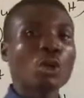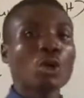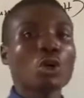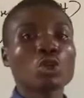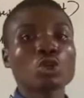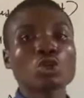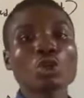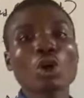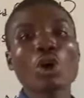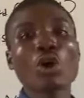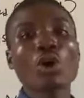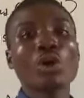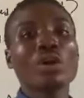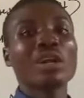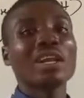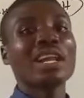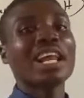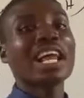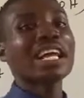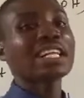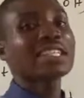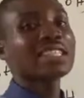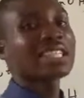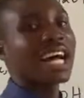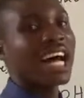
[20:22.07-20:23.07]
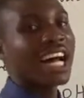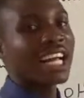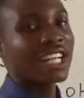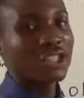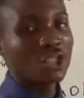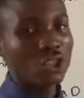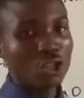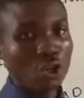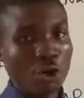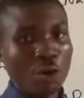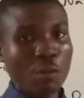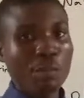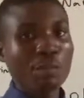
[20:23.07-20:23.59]
So let's
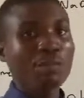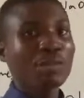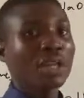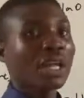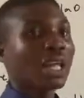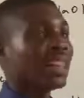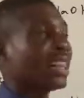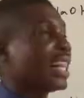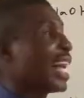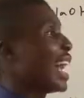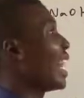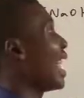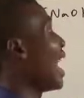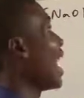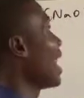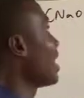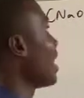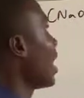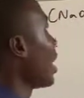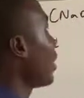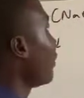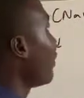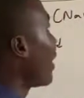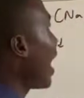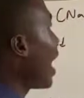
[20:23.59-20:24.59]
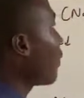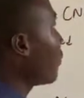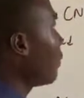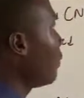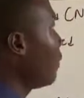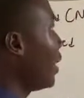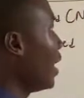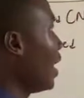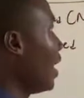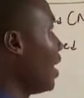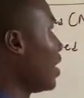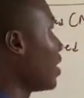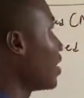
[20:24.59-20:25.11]
assume that as at 5
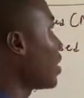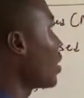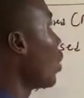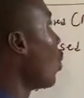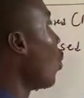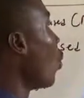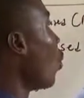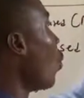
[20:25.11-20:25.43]
minutes,